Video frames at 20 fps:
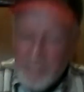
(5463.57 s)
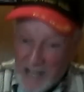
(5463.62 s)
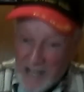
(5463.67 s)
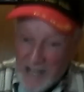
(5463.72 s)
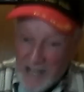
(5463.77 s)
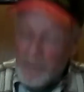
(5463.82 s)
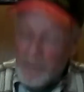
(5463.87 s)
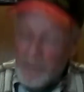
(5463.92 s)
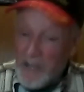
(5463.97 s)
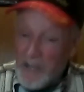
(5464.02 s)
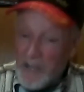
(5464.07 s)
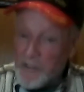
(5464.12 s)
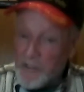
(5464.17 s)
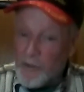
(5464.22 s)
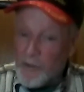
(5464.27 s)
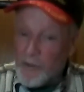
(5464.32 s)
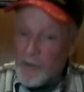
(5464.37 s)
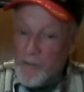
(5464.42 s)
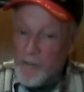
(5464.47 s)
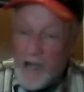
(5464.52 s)
that that was
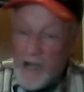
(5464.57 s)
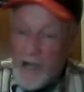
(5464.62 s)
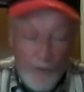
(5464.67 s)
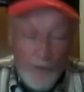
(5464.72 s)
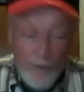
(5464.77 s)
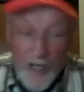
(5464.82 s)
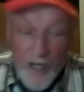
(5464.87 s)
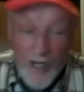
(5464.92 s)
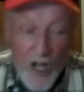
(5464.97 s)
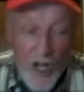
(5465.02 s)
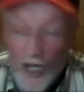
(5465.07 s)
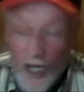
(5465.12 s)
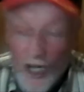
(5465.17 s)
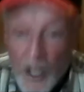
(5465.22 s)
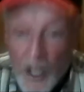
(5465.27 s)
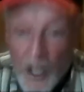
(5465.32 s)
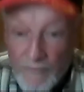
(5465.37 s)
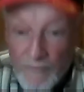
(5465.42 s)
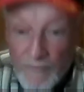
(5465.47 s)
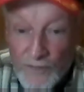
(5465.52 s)
pretty much when we caught a
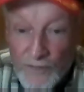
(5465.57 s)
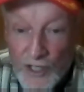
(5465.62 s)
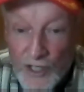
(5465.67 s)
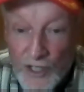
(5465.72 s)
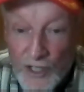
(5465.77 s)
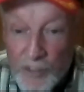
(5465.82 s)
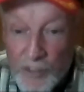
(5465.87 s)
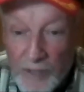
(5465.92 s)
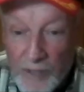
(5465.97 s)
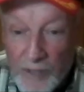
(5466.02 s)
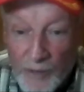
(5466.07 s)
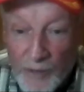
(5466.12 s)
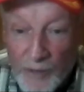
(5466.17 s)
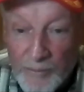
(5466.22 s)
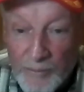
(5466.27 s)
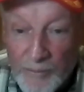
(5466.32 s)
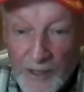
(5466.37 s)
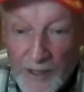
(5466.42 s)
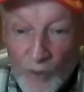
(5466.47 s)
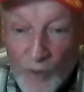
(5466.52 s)
lot of fish, you know,
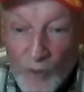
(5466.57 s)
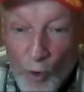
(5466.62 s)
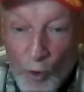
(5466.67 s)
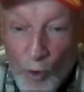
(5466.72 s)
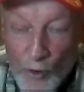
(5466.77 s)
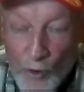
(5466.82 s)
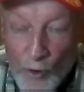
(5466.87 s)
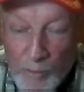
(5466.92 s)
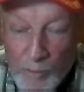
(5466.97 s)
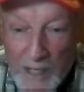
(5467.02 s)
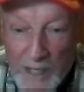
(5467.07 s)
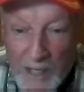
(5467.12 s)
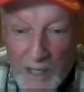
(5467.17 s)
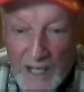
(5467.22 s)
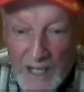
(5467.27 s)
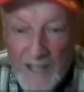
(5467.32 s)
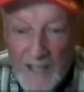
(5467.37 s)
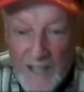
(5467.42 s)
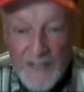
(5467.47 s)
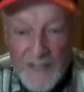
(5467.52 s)
big northern
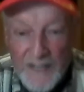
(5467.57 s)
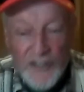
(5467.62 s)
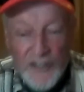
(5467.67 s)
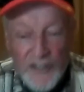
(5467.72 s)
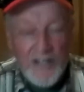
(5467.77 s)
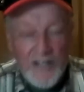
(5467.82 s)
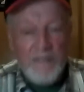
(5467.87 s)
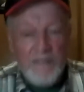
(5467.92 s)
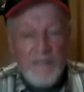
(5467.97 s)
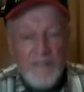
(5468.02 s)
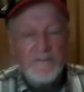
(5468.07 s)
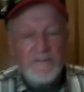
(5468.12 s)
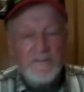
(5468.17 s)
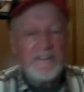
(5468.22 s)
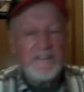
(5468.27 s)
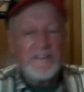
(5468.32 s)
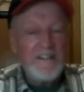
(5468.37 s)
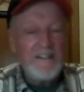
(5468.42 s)
pike and stuff. And uh,